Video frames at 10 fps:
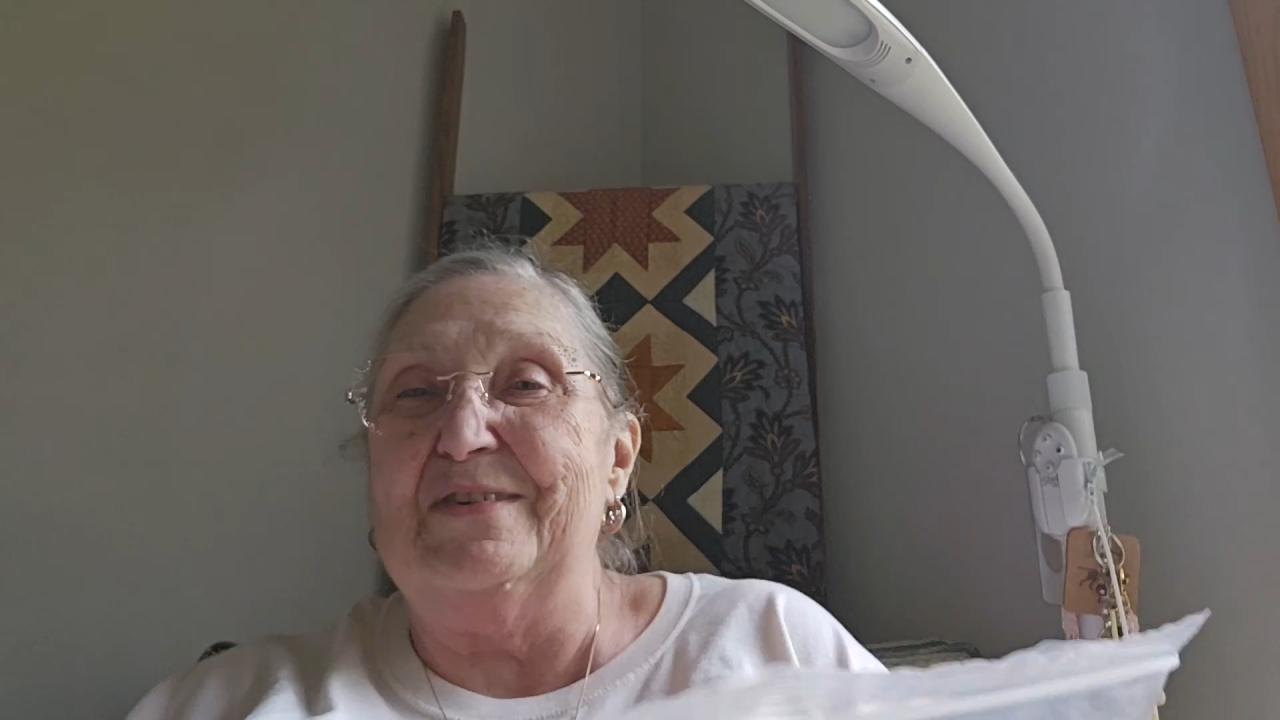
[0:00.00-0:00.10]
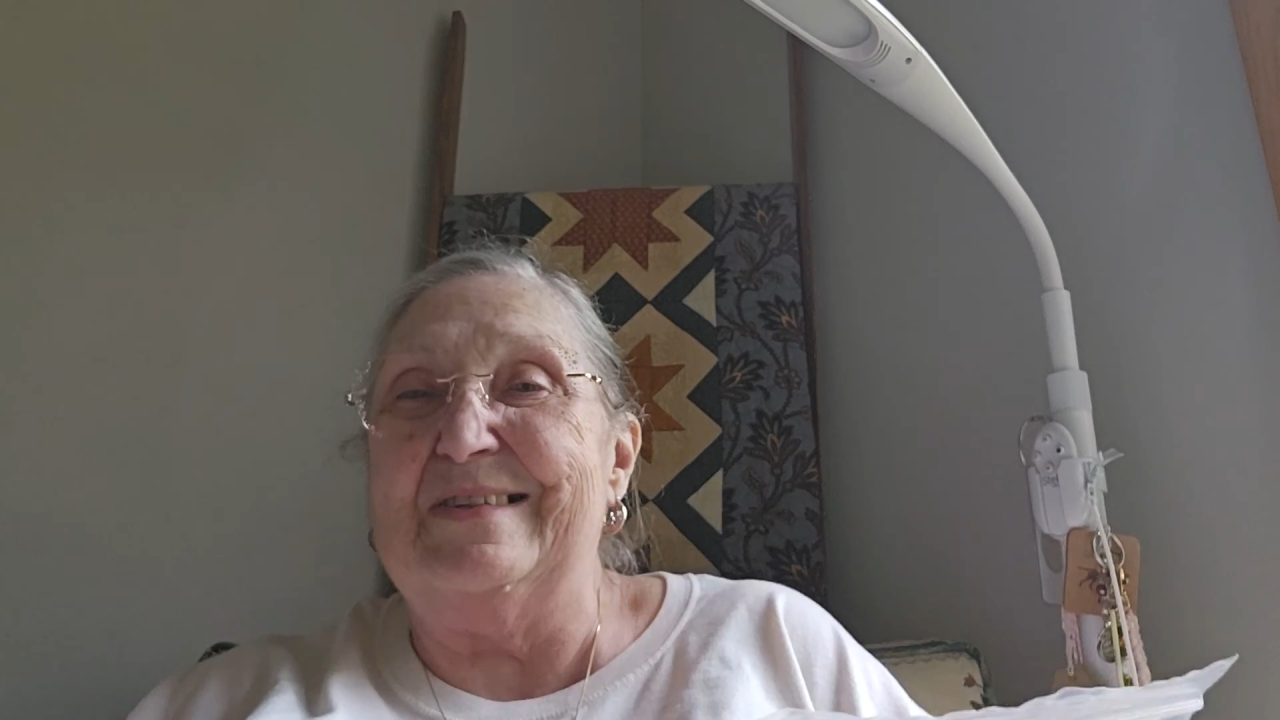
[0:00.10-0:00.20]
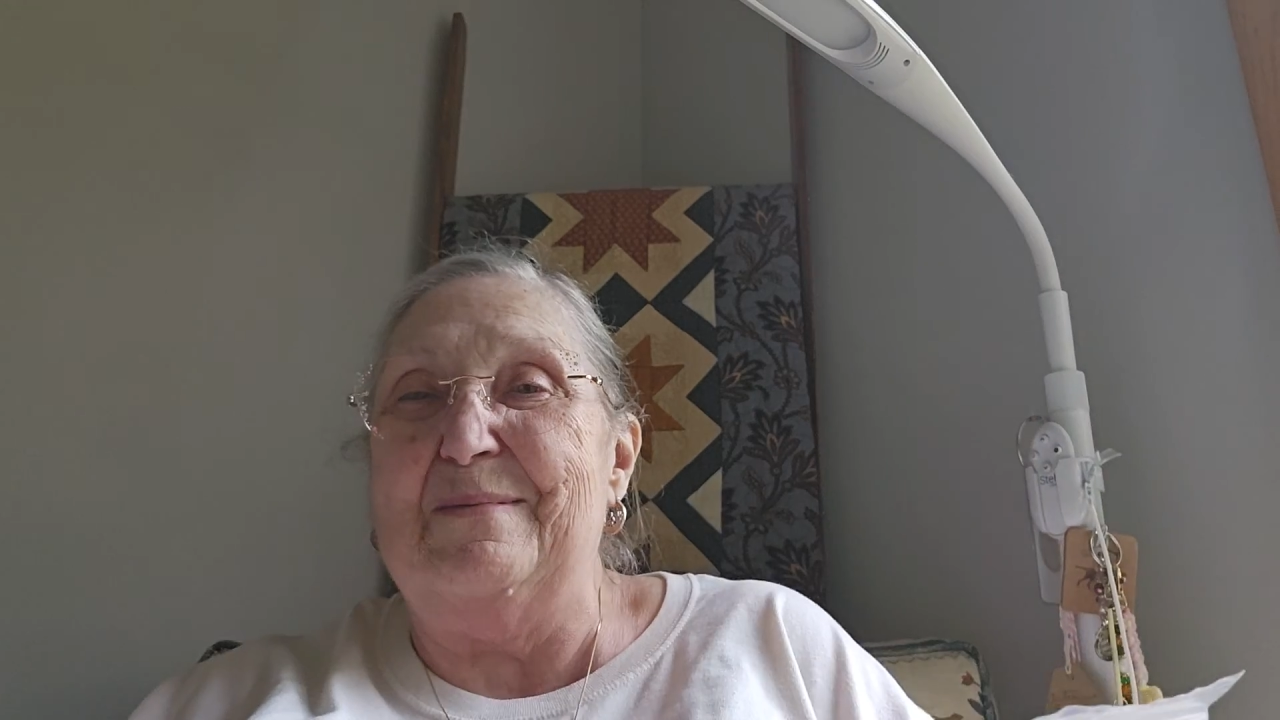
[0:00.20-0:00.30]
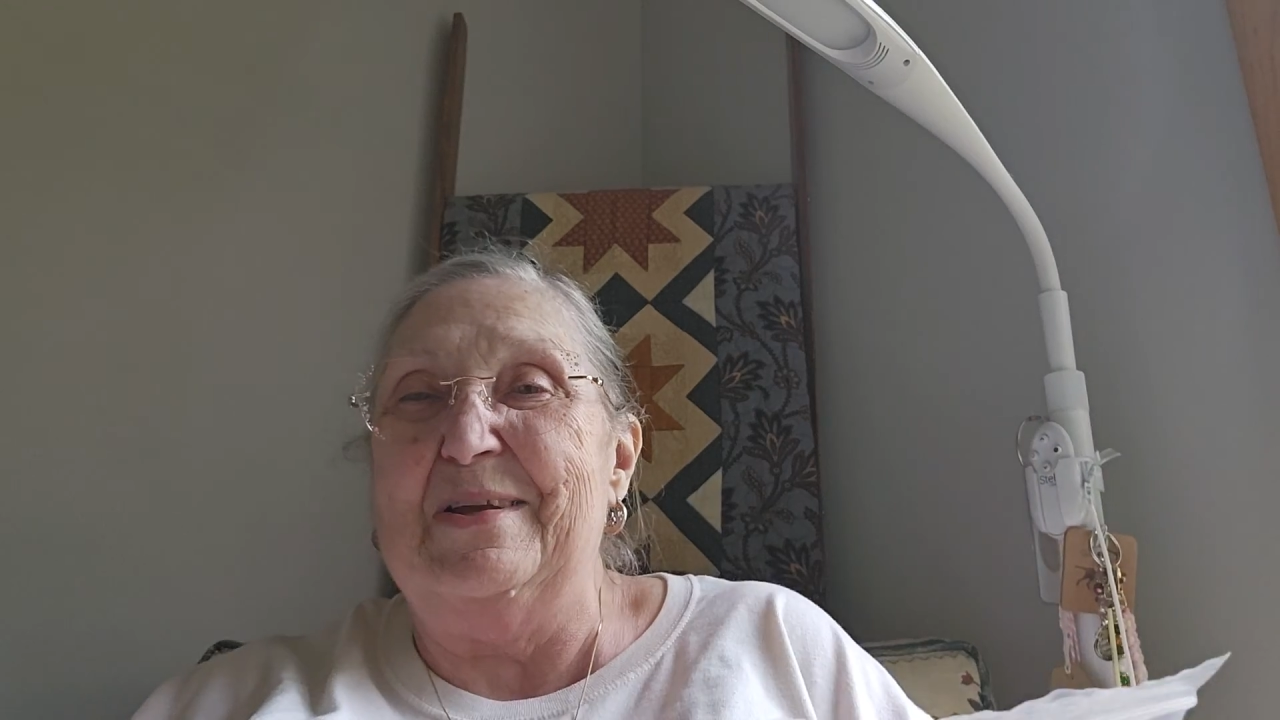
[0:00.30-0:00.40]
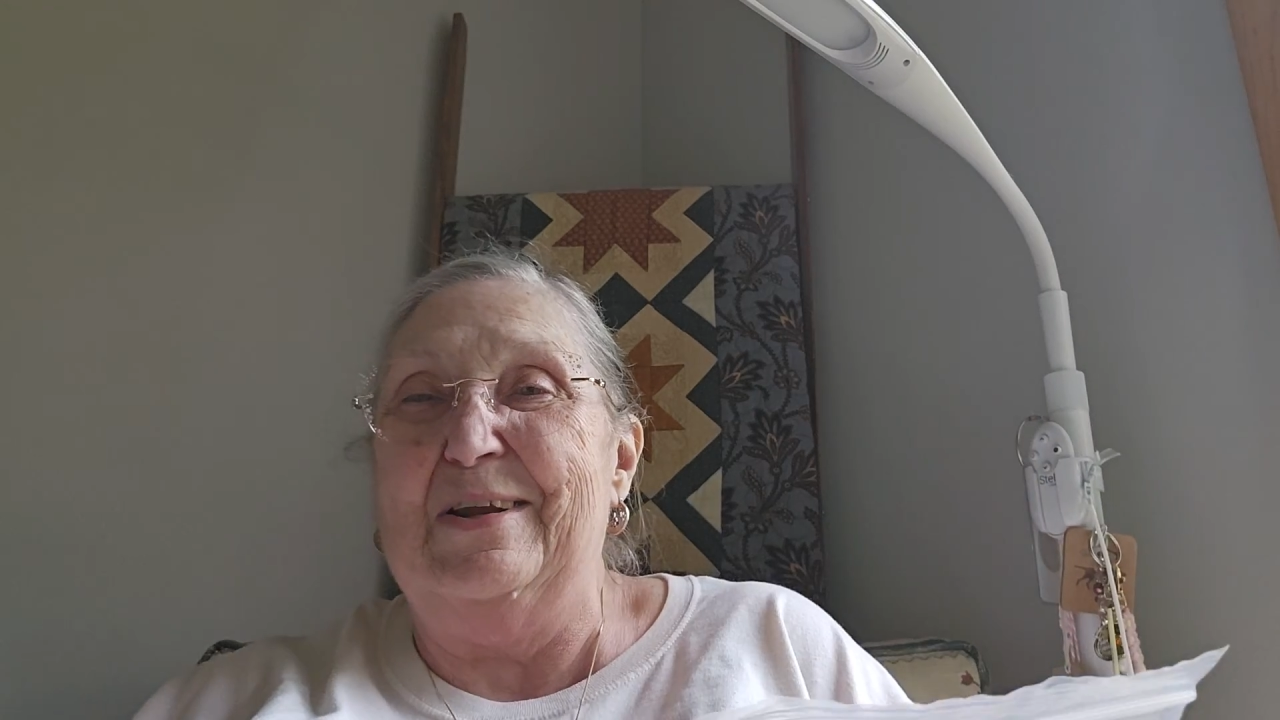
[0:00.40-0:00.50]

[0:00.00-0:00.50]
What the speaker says: some,